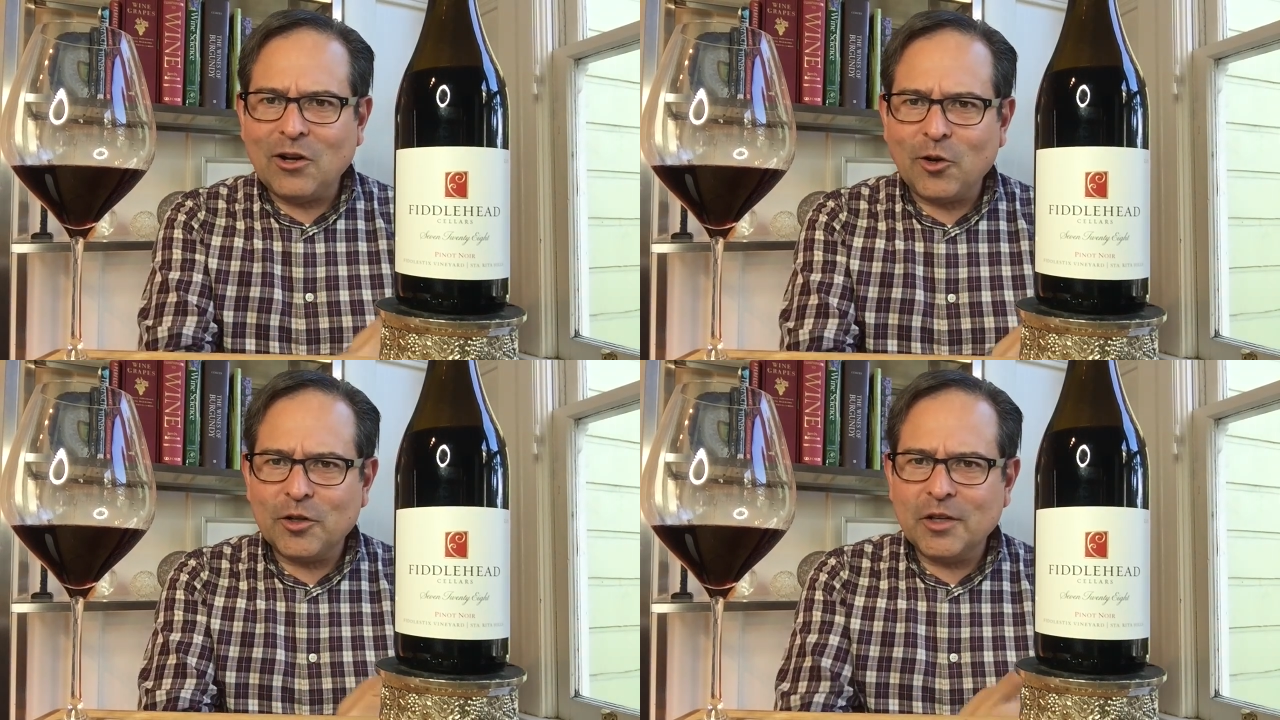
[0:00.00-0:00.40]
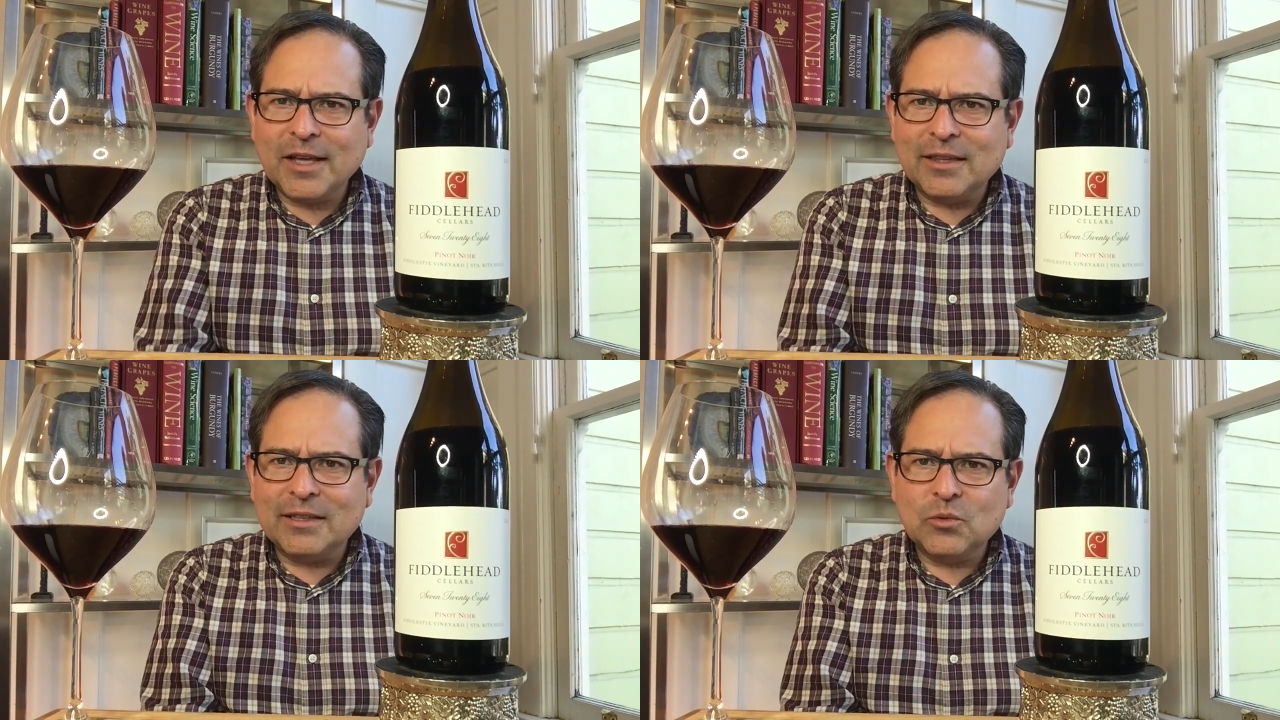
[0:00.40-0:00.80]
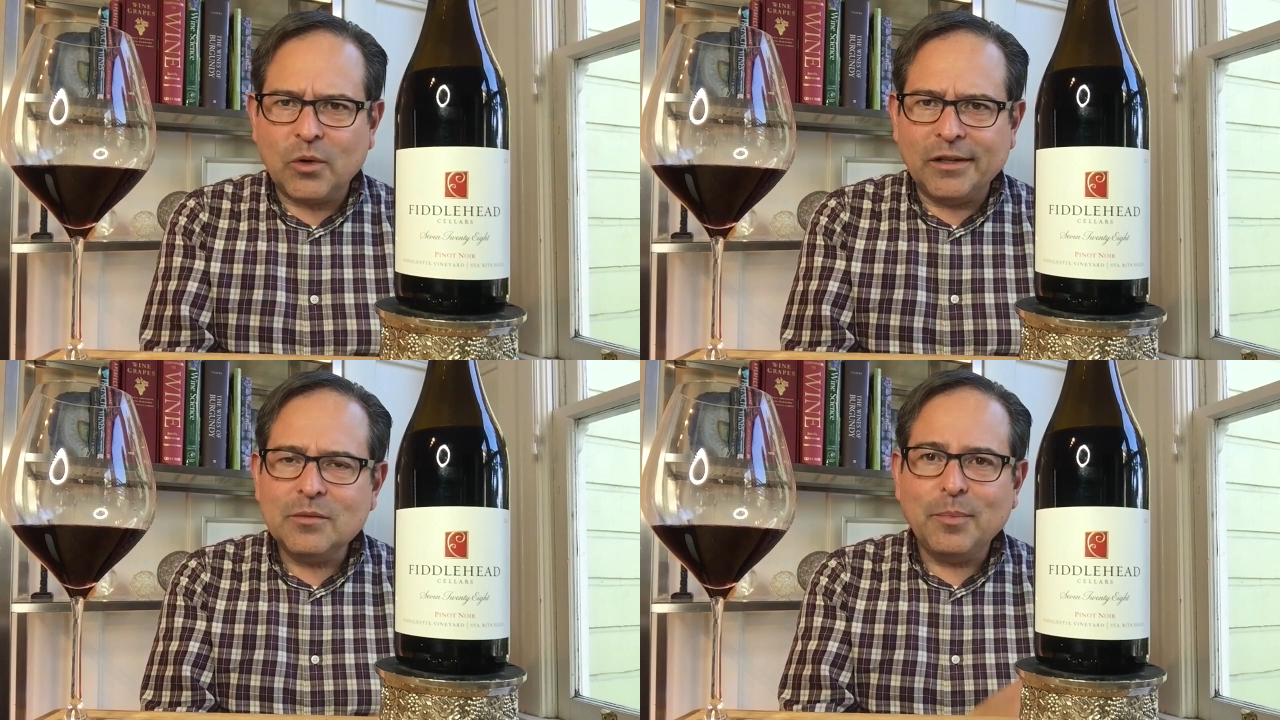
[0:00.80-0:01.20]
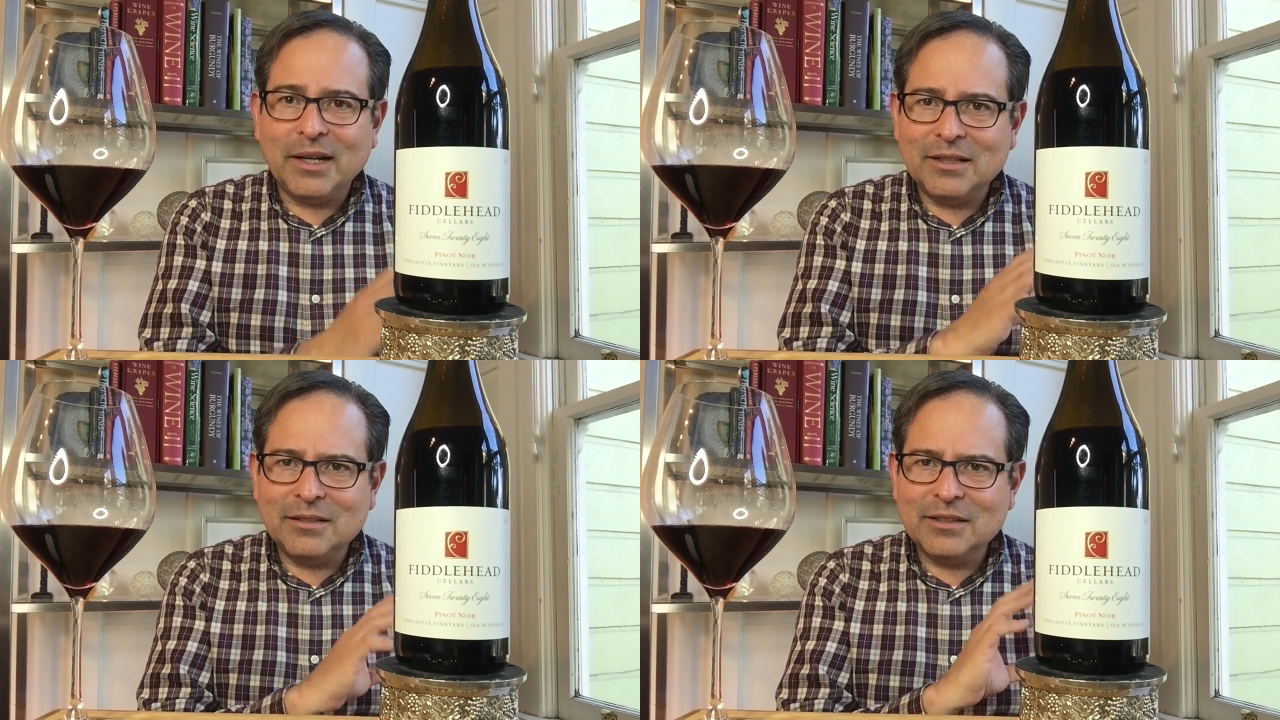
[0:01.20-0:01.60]
harder to get these wines,
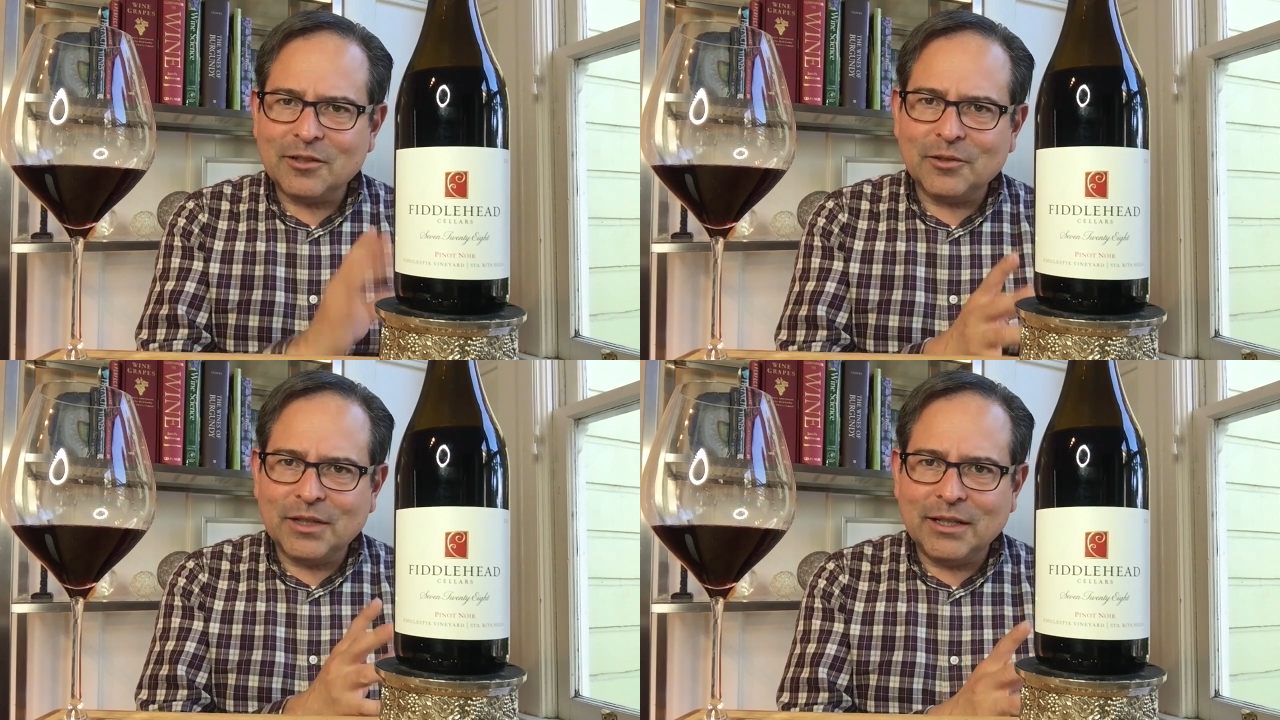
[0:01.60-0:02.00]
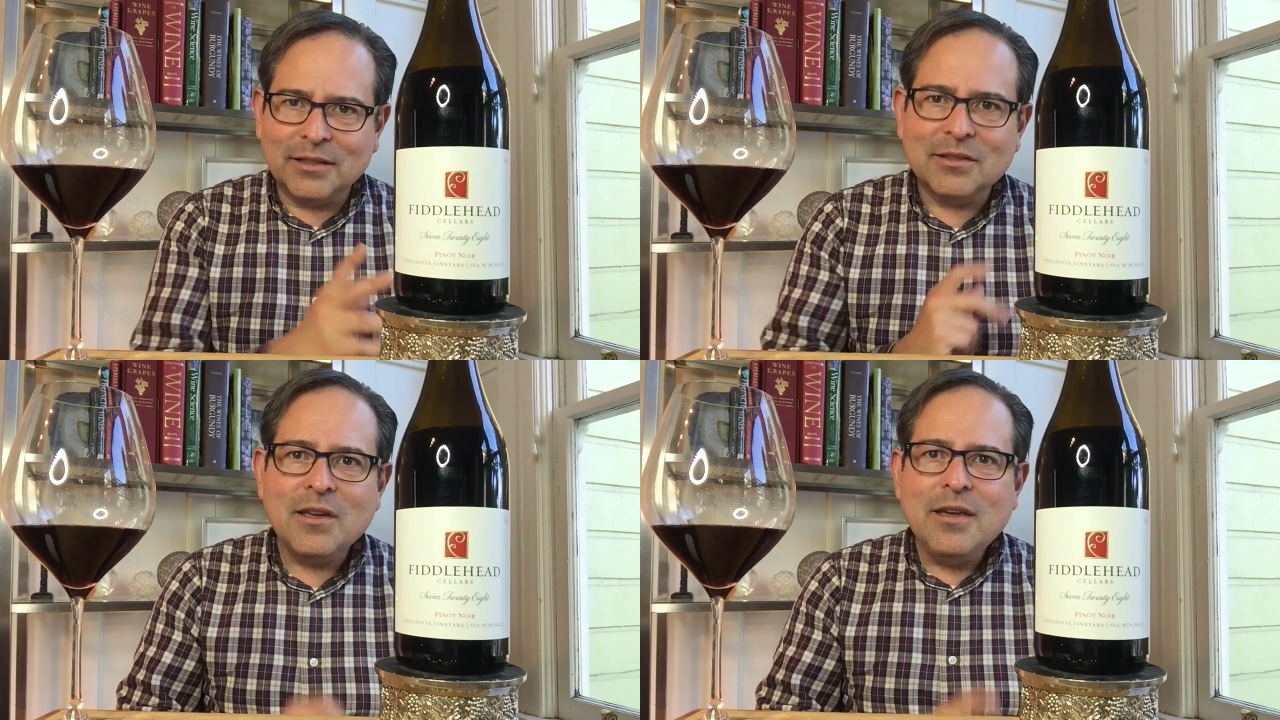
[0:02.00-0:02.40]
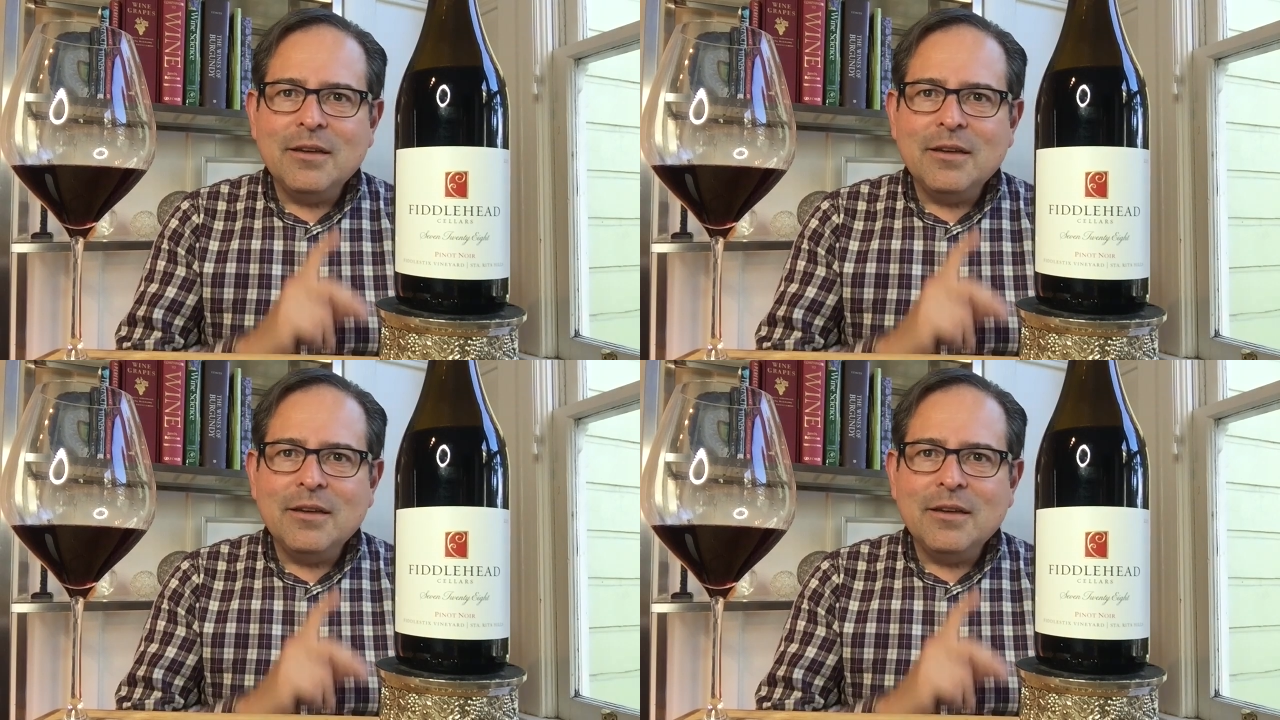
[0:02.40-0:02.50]
but it certainly is.